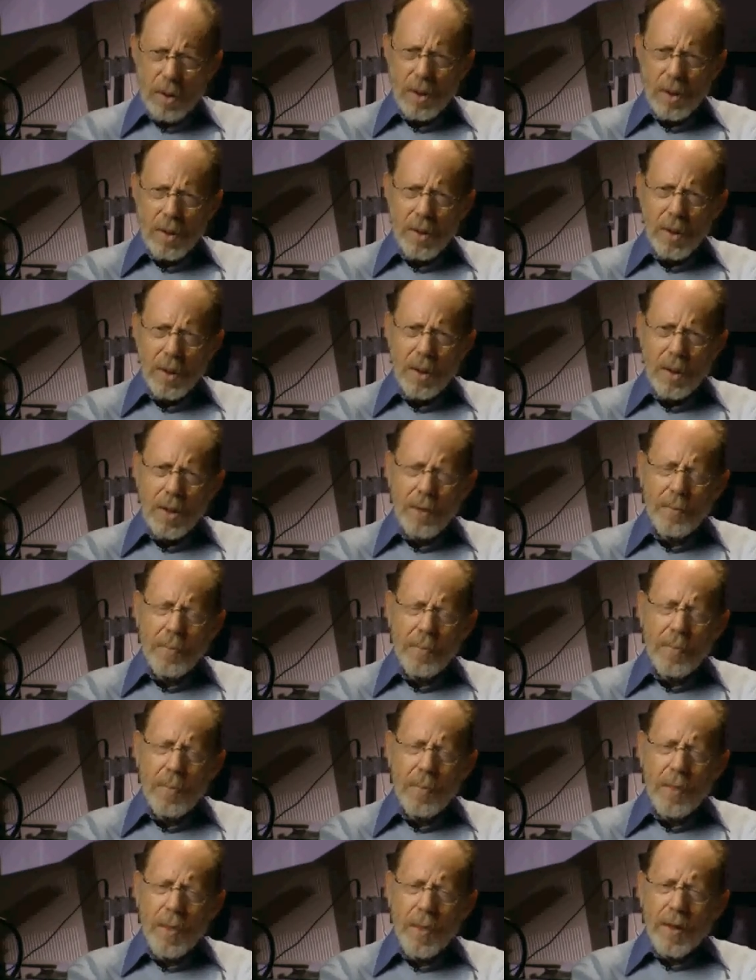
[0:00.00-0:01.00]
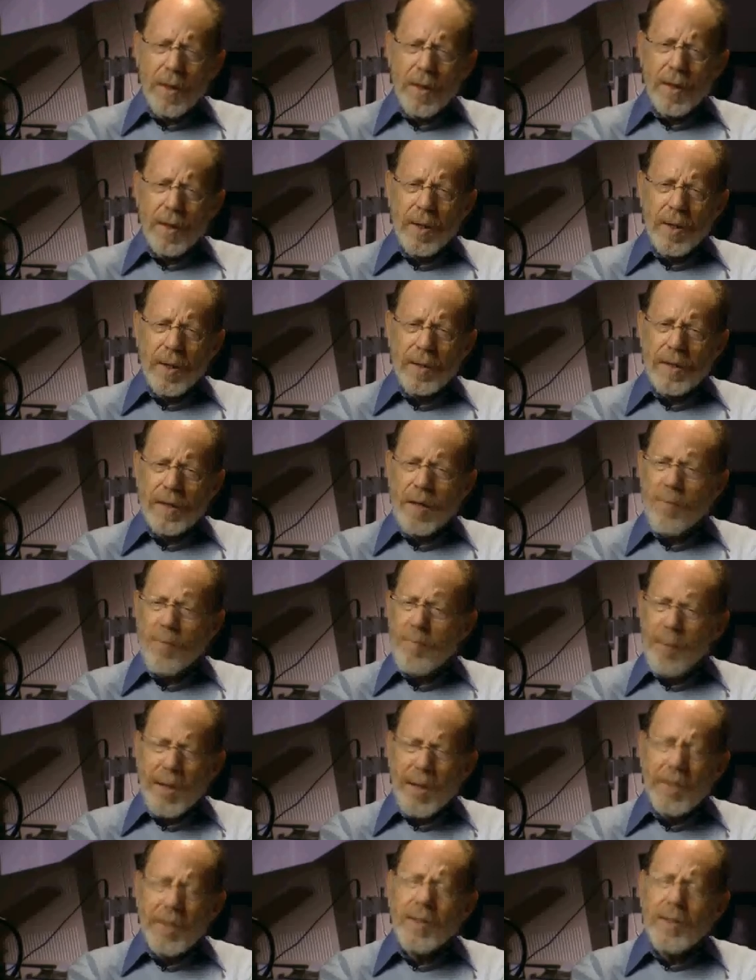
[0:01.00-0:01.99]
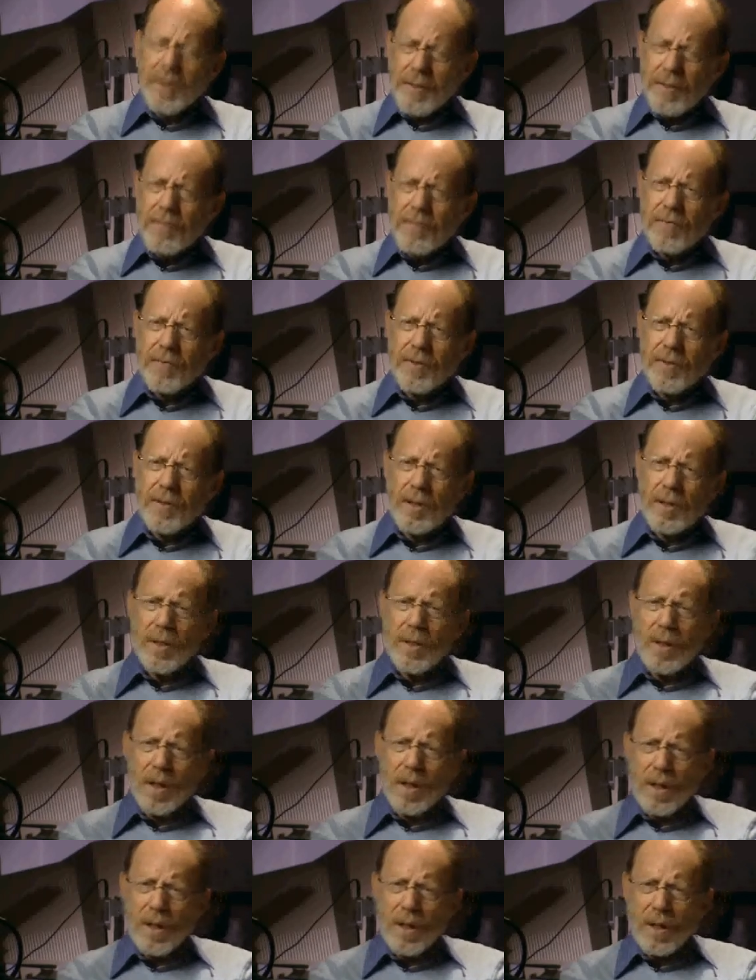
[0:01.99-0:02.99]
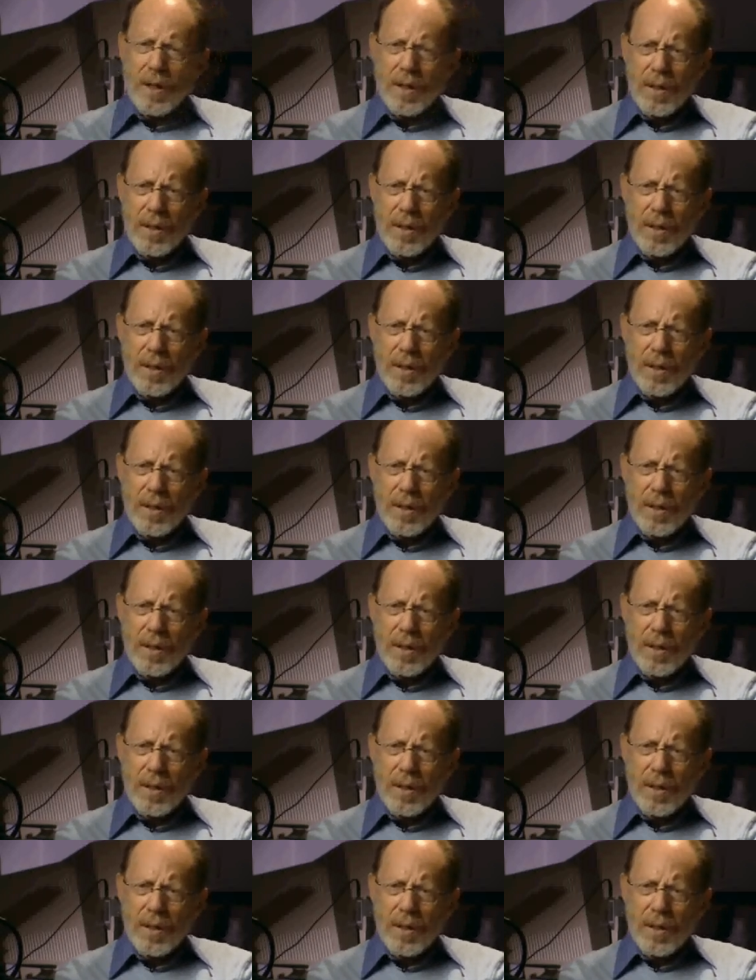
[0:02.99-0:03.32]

Um, and there are many different uh,